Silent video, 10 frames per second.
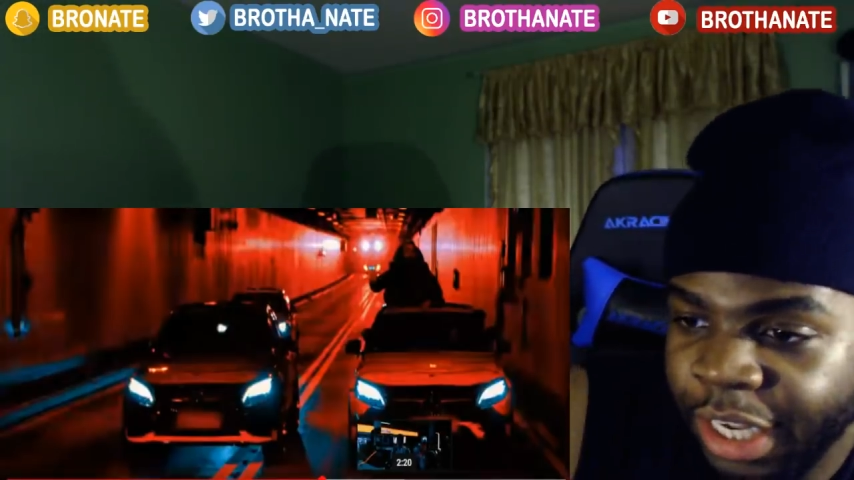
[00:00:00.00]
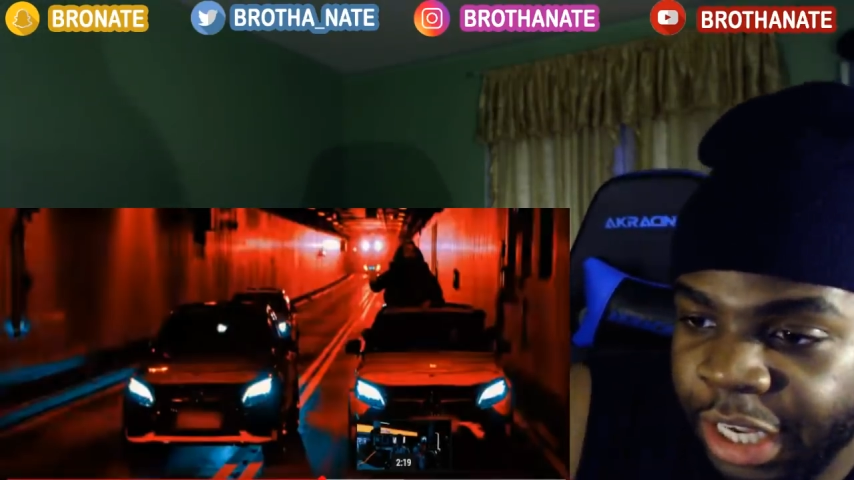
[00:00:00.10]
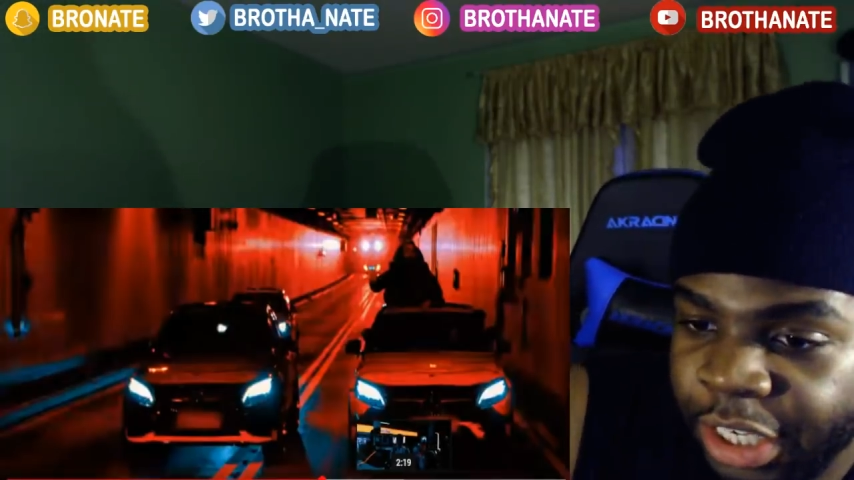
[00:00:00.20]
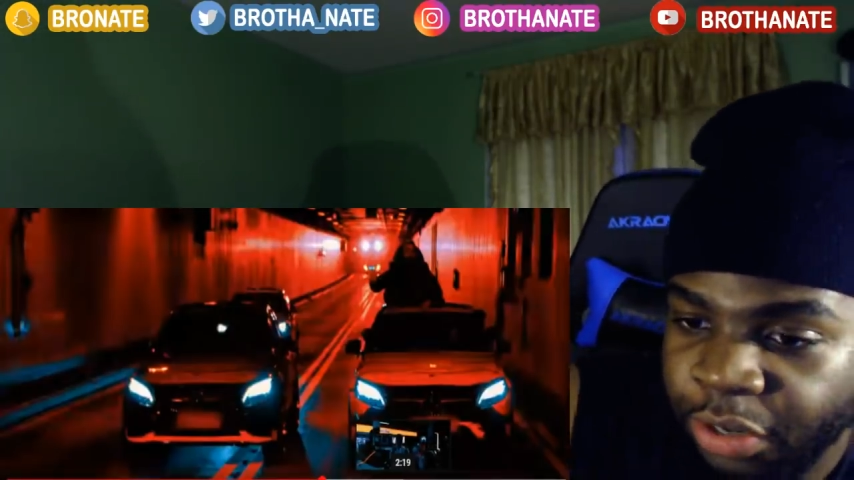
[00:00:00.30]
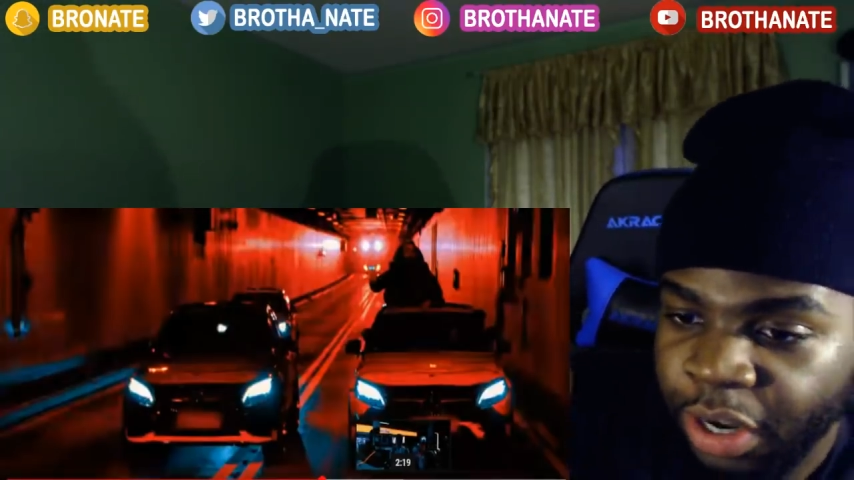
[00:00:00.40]

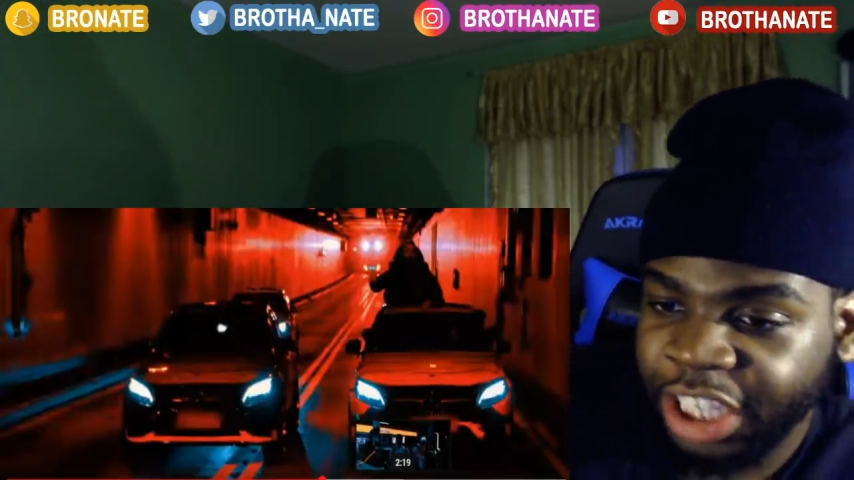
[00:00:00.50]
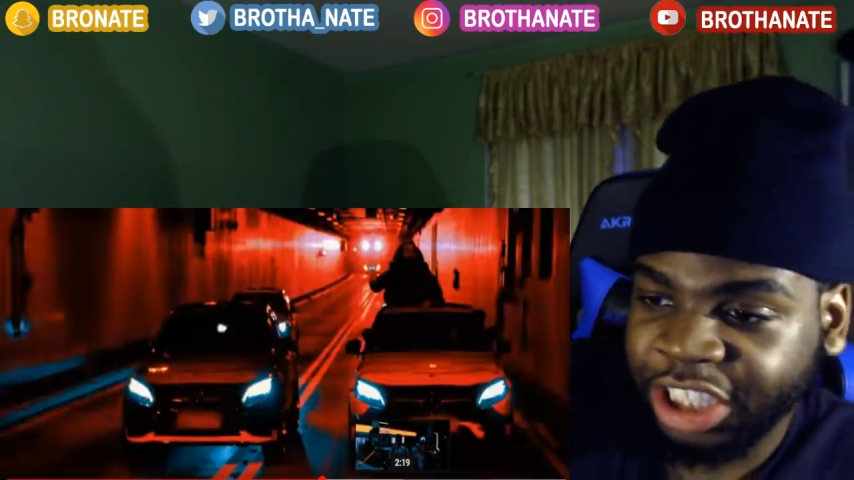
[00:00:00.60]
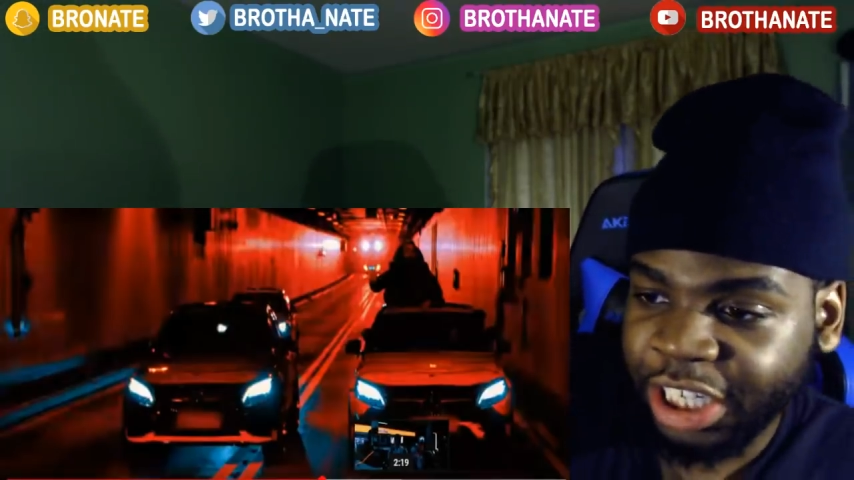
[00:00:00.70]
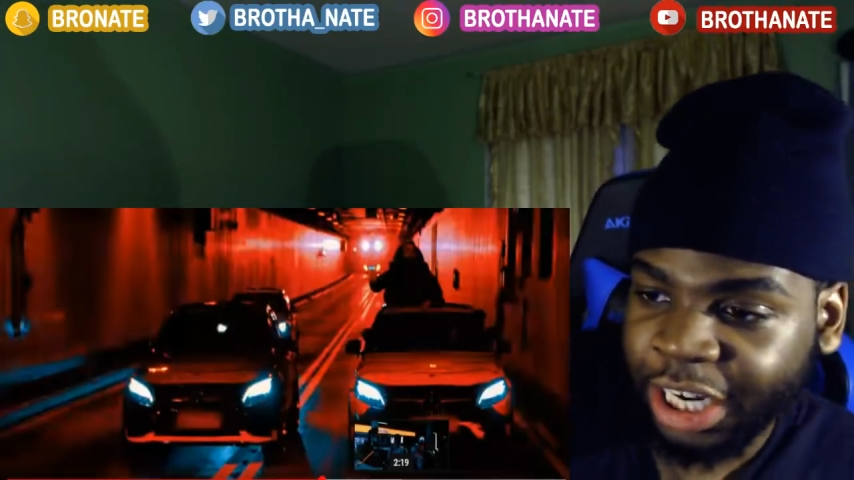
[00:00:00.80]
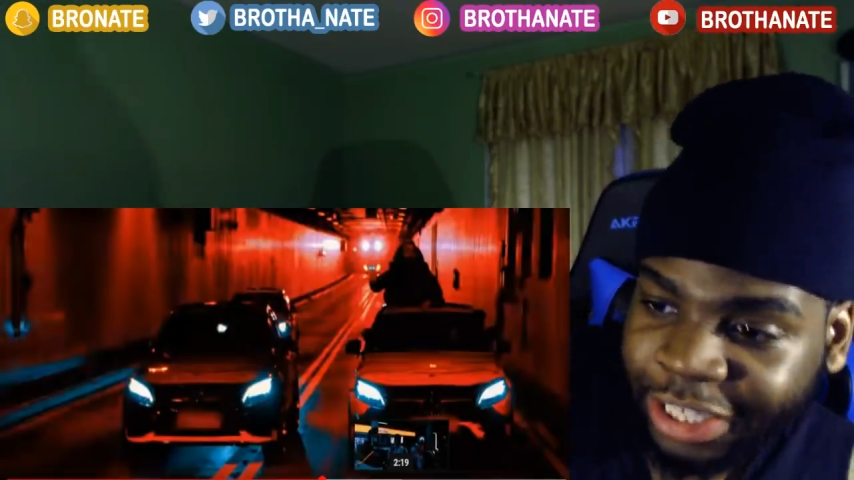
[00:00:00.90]
You know,
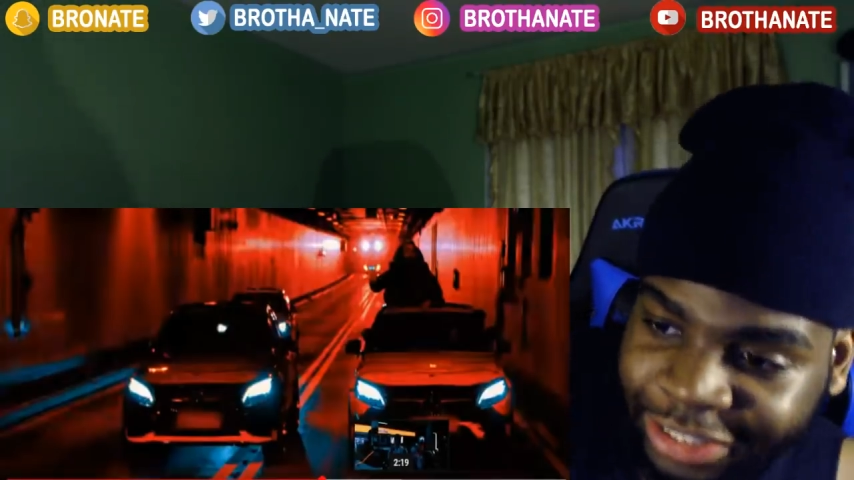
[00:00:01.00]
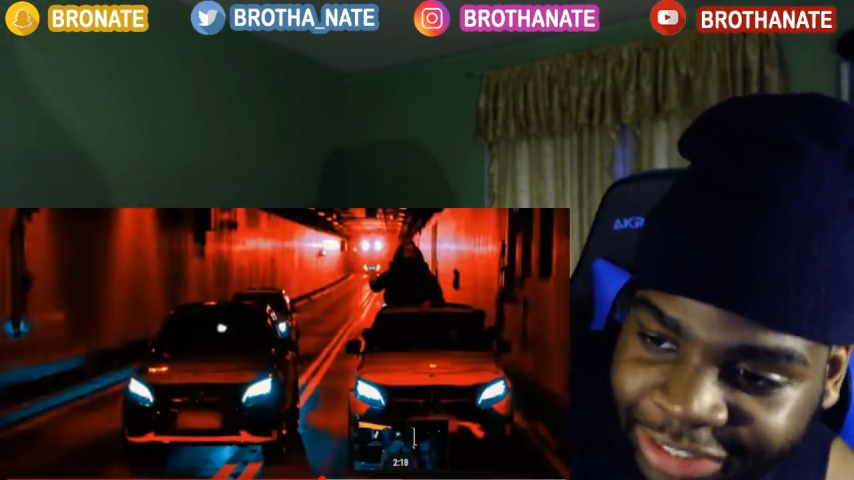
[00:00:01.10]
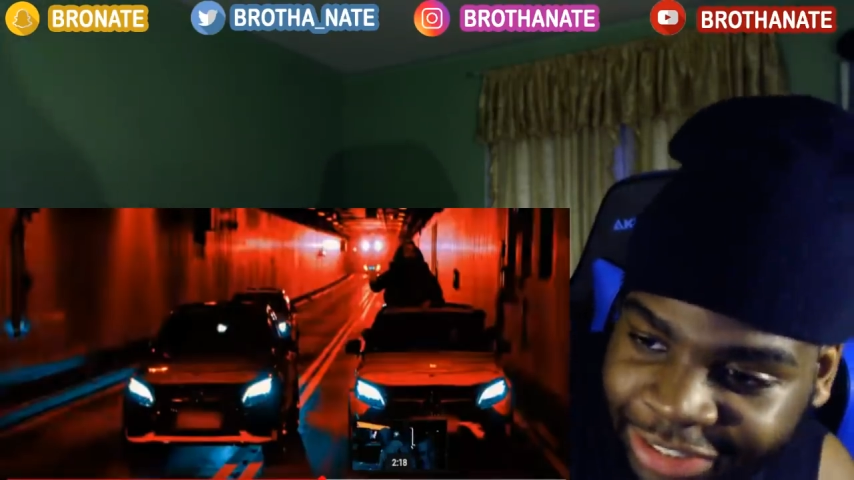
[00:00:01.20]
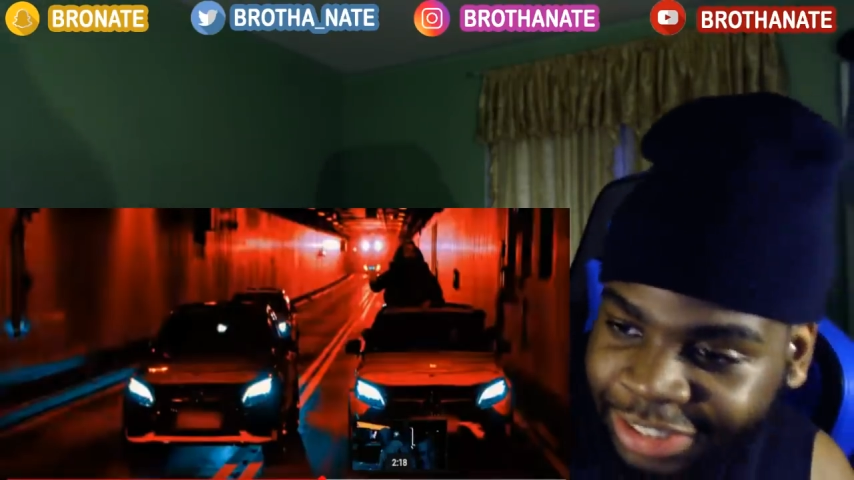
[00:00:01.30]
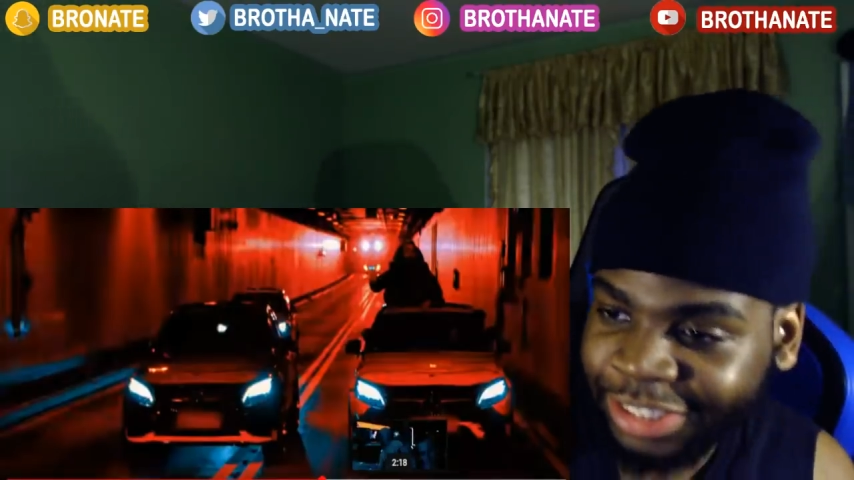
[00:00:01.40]

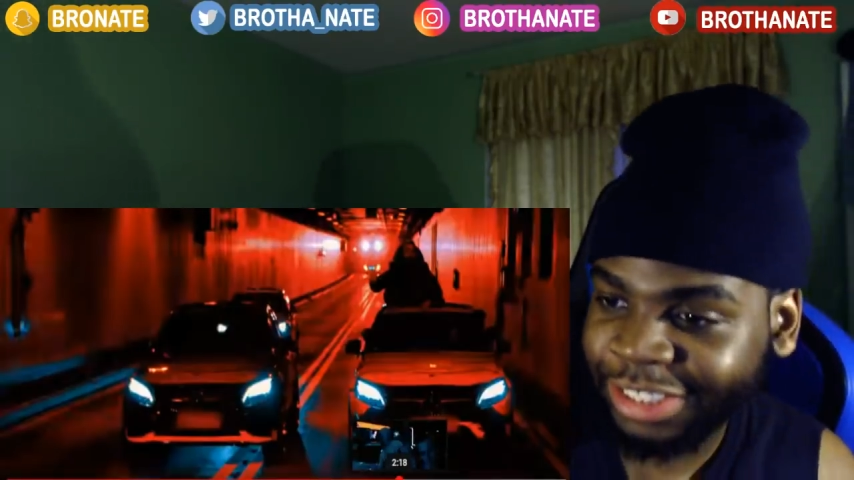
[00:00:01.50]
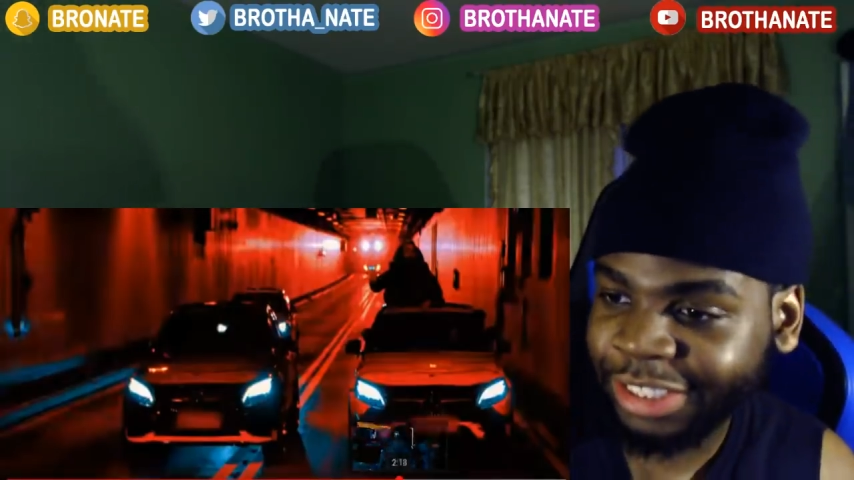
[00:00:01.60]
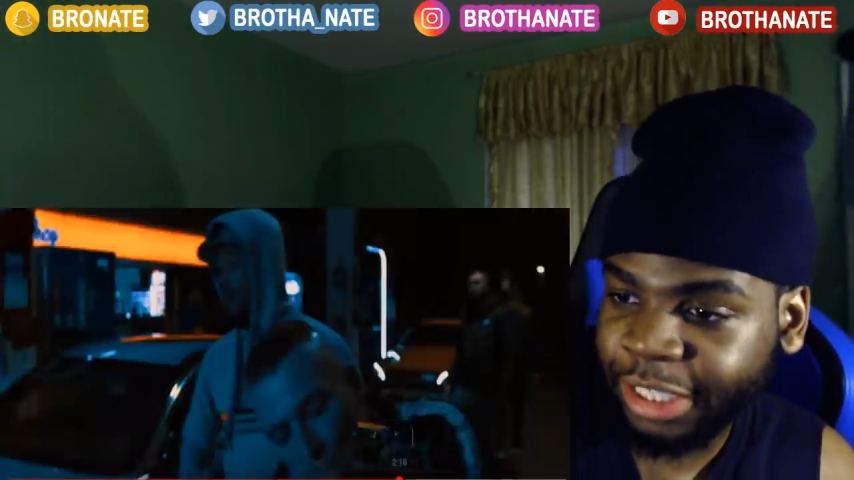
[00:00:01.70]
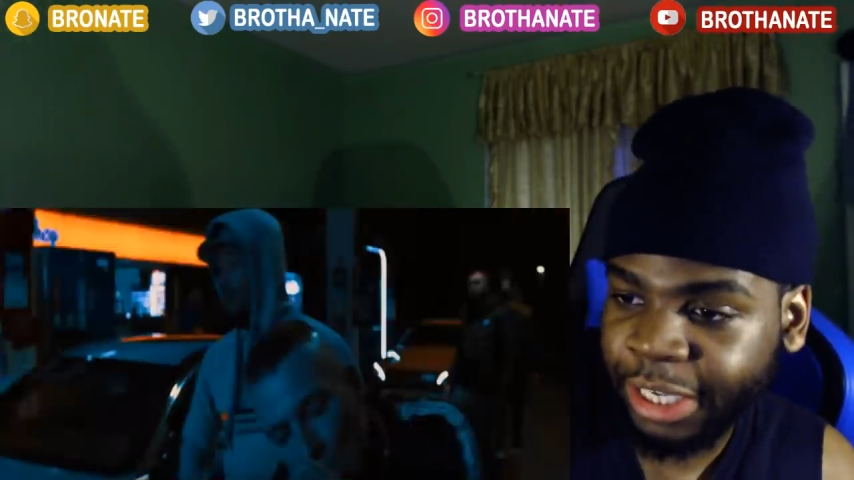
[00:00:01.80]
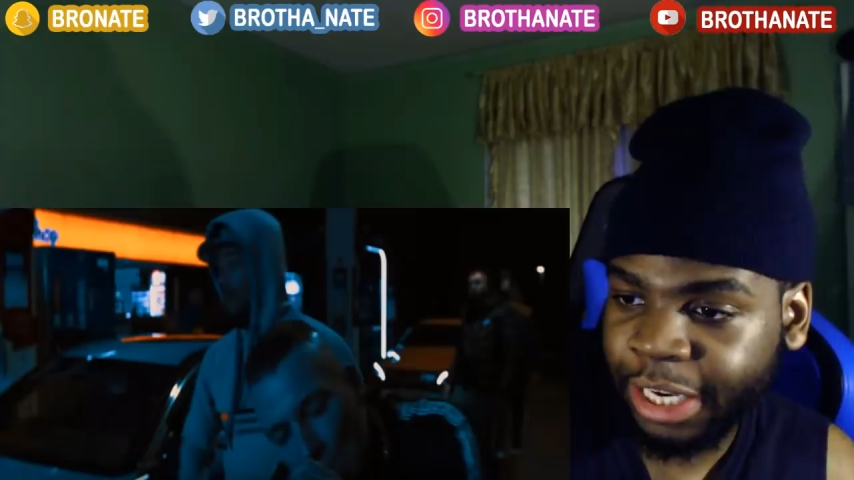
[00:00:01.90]
HaifischNikez.